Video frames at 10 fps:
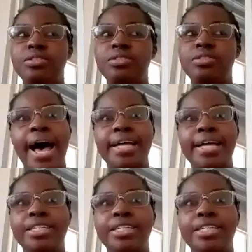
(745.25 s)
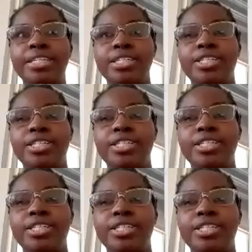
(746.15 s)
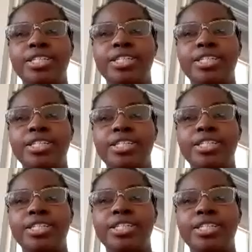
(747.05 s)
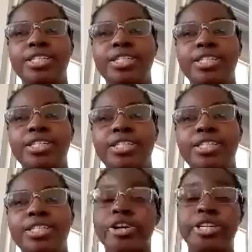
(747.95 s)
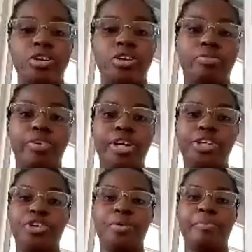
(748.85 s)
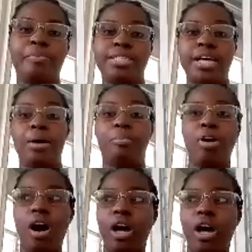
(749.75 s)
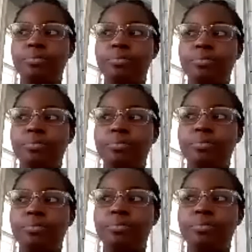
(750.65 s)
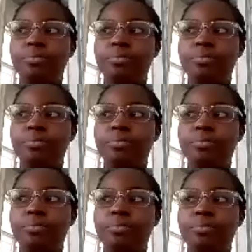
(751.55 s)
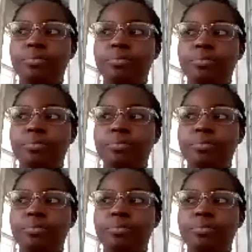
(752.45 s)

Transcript: and she had to get the majority of her treatment abroad. At